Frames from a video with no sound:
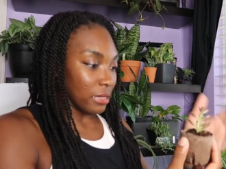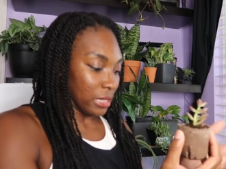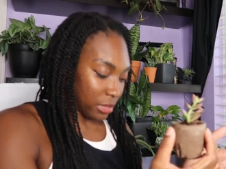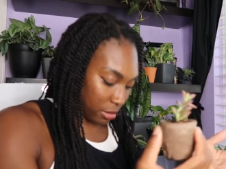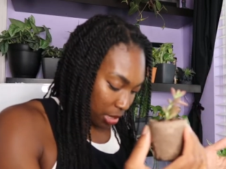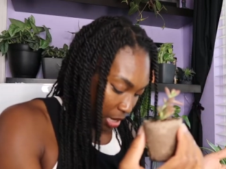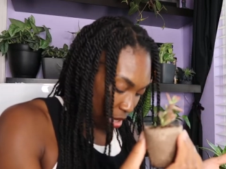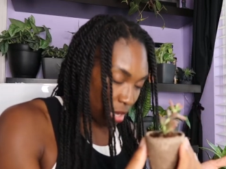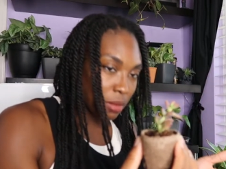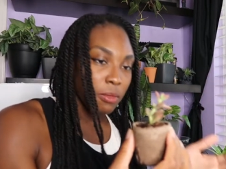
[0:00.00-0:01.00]
that
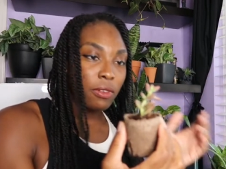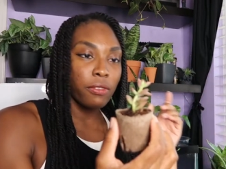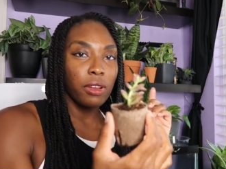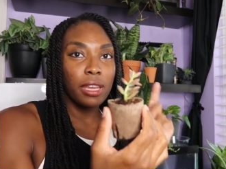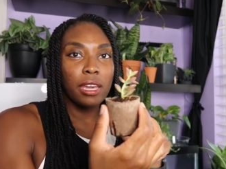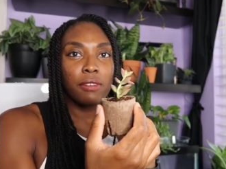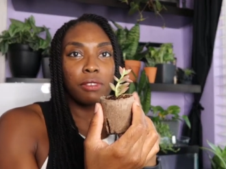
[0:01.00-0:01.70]
came, again,